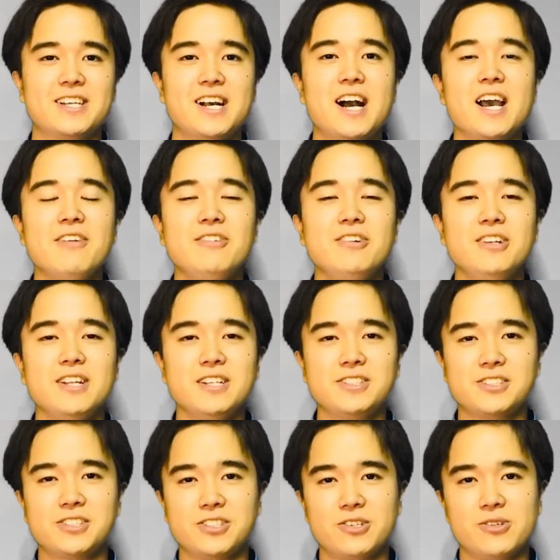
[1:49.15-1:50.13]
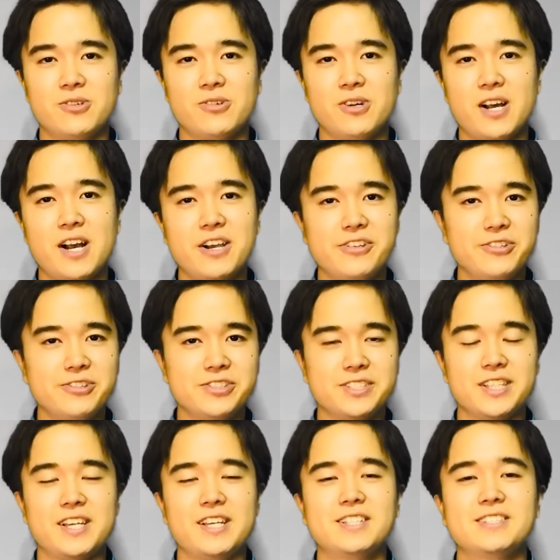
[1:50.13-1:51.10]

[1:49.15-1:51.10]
I would like to know how you say